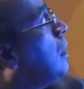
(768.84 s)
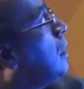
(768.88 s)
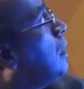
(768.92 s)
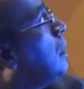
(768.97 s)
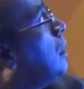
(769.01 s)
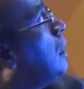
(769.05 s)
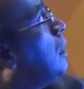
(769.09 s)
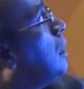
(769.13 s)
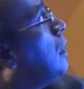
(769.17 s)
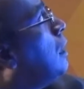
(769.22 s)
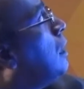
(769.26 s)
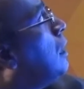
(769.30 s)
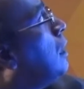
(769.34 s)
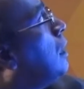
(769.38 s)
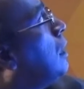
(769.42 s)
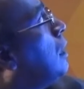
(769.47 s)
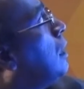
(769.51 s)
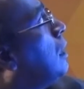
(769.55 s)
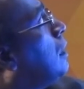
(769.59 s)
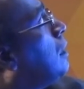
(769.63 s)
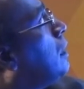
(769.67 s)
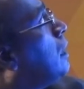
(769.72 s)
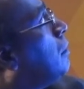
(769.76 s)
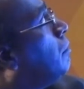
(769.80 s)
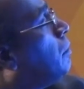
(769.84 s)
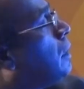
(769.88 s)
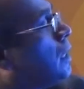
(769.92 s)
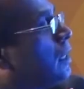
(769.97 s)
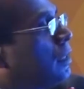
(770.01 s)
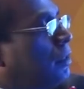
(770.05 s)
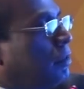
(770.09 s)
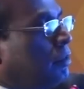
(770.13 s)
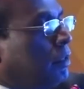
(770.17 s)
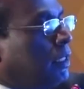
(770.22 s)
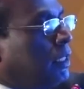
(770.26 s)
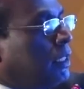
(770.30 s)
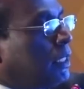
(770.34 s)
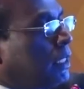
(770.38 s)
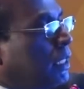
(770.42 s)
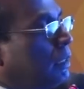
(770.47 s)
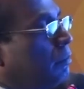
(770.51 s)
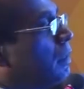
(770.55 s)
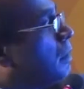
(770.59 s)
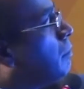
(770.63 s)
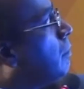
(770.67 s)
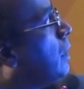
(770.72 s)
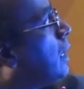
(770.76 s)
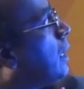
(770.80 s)
that brings out the
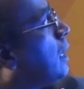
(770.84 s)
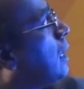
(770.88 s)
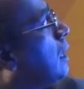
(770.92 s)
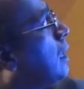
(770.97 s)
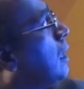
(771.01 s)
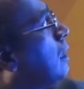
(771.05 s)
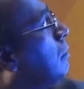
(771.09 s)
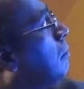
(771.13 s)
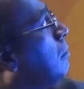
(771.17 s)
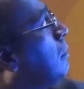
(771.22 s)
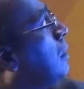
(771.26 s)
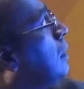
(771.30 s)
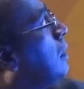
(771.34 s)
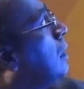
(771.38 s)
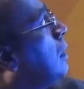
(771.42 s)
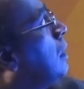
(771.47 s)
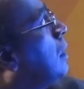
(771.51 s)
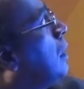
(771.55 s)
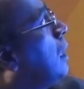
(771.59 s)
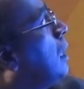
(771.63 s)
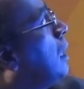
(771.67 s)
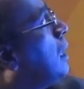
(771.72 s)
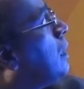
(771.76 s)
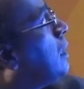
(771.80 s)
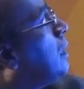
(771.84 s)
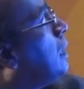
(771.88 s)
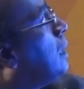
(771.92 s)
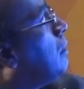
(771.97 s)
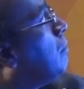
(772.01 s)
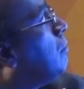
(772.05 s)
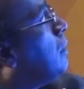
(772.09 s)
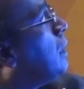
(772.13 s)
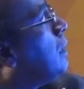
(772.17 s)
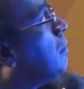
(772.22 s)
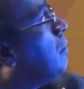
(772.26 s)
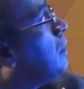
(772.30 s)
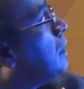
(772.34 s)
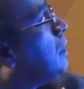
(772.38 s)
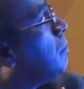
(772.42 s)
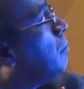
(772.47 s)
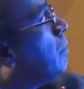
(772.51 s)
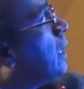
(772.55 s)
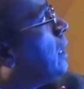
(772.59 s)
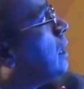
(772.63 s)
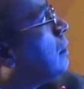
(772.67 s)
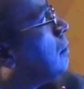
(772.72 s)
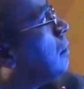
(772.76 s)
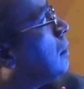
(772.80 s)
ischemic myocardium, and then which
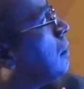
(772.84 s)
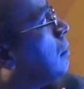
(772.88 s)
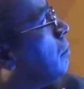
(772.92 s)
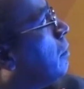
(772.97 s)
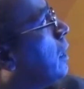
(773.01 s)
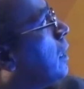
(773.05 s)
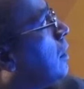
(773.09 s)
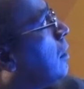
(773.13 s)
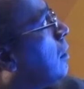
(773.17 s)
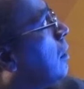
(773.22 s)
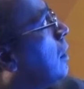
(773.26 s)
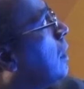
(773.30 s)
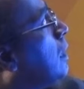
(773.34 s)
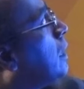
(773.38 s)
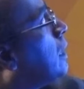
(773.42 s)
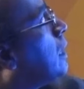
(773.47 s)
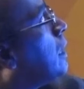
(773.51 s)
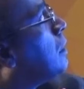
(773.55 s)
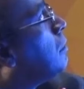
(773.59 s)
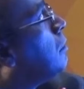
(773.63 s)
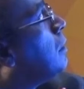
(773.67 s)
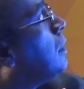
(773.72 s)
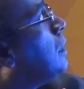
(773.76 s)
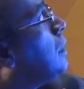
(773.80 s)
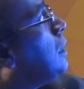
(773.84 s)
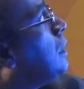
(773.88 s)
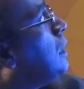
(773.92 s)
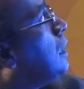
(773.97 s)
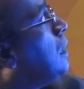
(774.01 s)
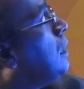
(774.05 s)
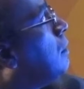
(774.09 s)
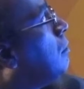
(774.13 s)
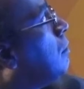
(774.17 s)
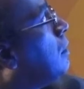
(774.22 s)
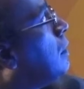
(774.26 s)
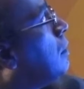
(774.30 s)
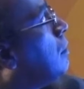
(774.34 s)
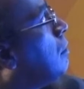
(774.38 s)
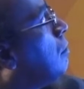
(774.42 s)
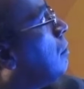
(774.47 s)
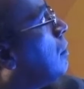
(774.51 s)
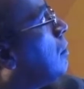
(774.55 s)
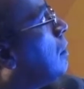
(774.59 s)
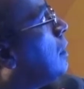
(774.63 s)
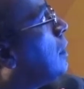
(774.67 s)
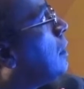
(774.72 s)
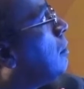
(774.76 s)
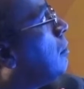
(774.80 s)
binds with the mitochondrial transporter
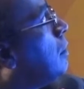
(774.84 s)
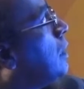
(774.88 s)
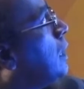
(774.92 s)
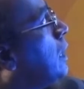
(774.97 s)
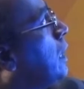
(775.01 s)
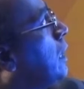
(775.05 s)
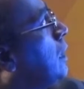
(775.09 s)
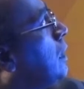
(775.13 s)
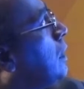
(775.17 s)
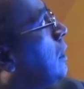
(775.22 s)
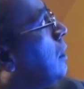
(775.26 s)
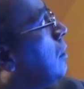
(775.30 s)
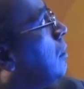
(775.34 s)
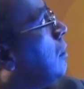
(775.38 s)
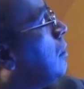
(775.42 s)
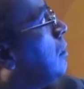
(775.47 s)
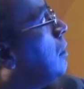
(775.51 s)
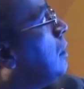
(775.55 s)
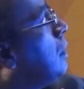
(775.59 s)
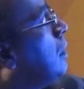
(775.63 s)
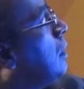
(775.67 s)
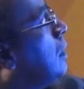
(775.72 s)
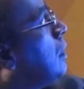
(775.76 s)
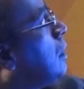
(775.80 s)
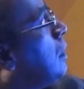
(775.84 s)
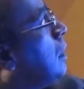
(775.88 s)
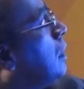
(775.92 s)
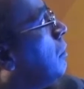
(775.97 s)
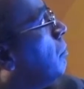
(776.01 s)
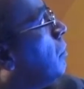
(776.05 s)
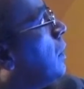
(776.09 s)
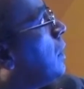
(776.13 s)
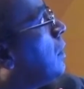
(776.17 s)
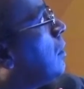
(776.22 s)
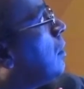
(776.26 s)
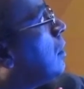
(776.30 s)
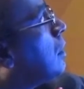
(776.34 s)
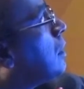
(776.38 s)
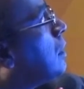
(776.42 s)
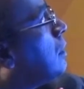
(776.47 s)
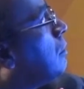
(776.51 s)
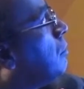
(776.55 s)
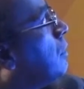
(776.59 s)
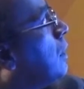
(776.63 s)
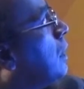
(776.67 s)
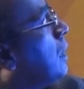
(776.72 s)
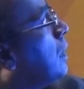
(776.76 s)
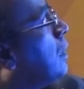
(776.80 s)
G180, then
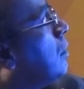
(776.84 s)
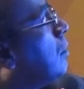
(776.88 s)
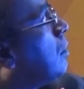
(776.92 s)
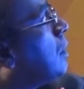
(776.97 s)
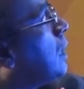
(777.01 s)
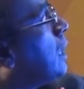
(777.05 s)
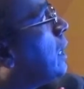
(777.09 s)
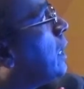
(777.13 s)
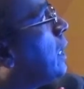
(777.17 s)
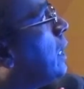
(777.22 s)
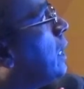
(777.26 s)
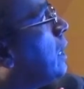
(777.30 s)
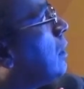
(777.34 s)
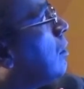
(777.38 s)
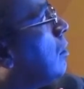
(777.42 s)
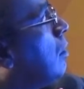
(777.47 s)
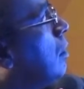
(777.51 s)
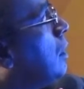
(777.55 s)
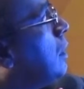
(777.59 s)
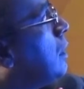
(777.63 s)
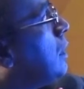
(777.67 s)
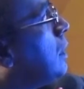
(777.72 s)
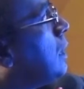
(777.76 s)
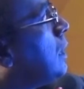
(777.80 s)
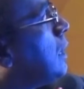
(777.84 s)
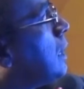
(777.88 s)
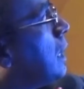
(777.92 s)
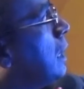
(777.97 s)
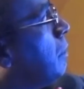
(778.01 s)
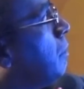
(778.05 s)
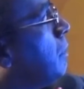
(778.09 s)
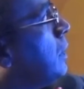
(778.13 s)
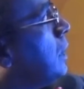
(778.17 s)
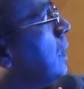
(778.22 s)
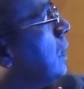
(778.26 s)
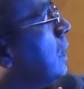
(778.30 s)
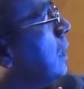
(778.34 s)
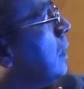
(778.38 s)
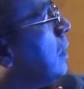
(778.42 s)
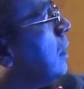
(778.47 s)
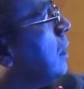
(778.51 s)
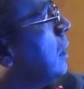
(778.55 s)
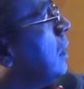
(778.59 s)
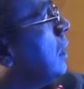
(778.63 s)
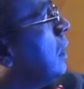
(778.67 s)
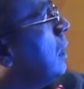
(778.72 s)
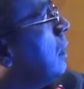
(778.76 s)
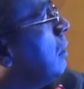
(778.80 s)
pentoxifer, dotatate, all these things can be seen.
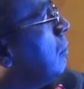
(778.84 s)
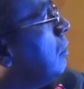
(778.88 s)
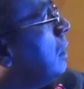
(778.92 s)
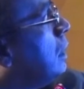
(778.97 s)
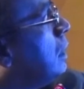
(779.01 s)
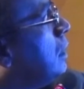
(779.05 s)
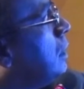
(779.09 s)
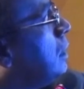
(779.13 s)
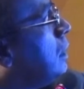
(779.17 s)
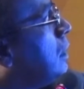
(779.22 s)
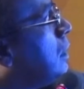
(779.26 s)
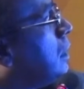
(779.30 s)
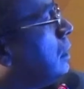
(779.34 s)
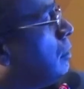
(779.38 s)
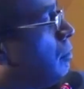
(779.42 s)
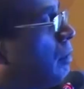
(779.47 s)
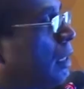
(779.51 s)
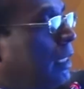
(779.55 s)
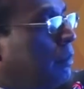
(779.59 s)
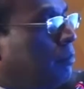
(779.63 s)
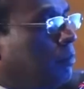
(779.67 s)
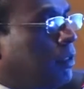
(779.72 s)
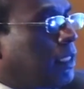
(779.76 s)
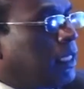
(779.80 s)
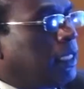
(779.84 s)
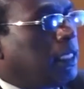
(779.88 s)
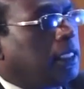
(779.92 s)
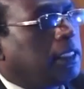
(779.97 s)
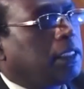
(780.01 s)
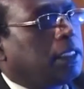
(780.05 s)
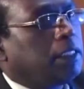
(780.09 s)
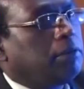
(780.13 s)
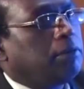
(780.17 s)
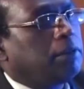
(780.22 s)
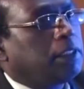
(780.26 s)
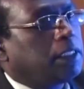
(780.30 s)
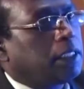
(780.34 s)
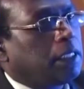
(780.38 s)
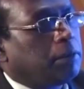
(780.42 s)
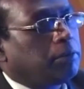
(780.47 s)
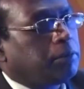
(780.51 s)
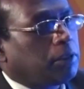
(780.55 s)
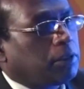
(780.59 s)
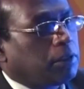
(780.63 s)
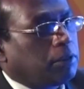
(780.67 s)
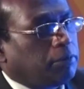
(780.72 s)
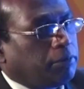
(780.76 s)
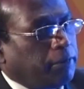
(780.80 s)
This is the only modality which helps
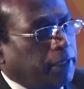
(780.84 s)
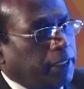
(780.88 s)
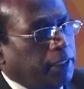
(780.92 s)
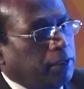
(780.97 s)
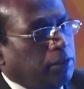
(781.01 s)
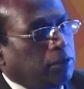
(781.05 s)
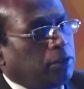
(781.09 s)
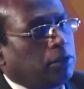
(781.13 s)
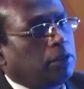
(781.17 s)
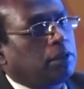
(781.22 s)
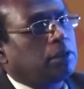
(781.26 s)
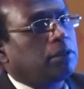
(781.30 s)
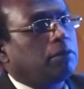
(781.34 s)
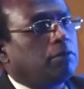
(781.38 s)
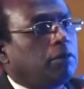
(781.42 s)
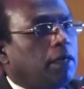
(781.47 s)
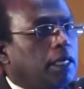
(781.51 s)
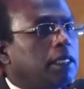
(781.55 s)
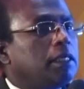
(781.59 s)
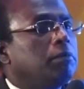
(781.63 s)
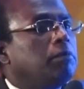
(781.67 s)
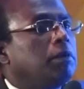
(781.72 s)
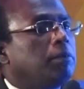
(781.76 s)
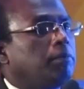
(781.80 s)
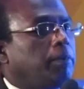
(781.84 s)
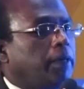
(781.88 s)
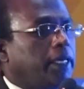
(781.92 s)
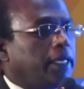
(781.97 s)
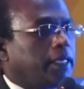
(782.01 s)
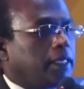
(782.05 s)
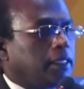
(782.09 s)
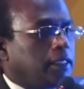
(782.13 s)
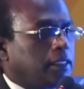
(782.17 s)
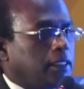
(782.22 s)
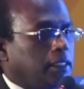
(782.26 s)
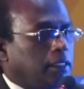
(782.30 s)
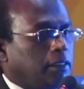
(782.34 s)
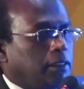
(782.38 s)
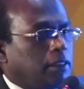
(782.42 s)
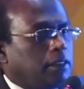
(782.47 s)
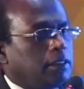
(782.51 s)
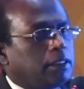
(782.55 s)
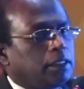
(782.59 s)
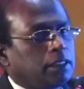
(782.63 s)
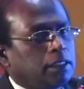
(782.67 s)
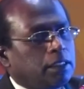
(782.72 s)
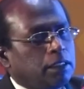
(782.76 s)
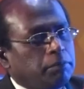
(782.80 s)
us to find out vulnerable plaque.
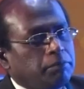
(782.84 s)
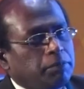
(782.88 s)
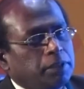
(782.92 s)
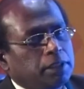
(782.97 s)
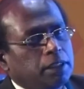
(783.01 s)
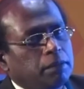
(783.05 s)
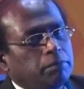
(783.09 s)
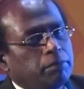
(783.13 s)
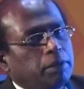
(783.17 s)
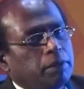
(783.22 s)
60%